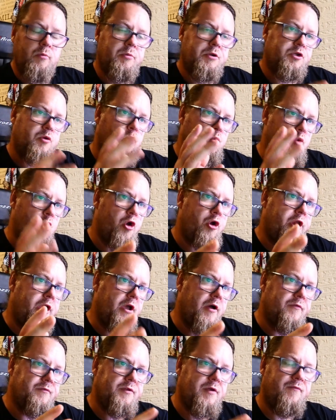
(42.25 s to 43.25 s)
but the
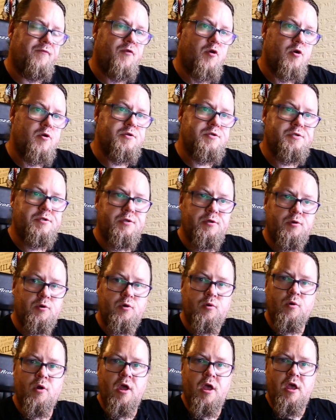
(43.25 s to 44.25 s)
wording of the first
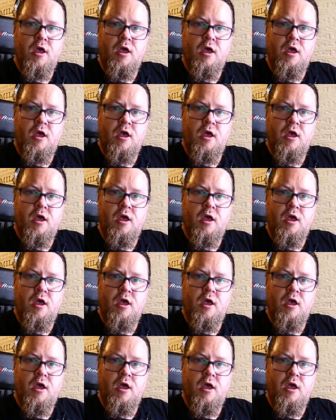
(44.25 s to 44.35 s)
two